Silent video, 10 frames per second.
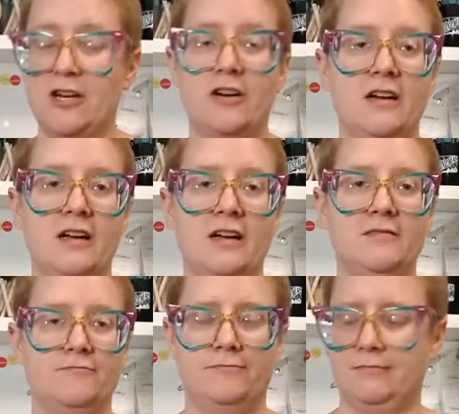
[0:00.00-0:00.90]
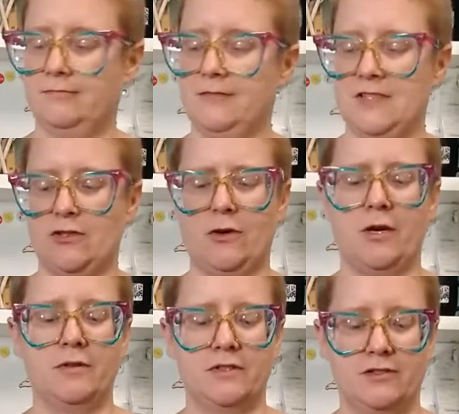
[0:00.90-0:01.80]
are,
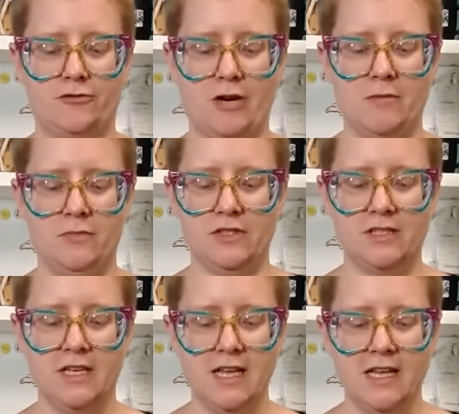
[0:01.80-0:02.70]
sorry about the scrambles,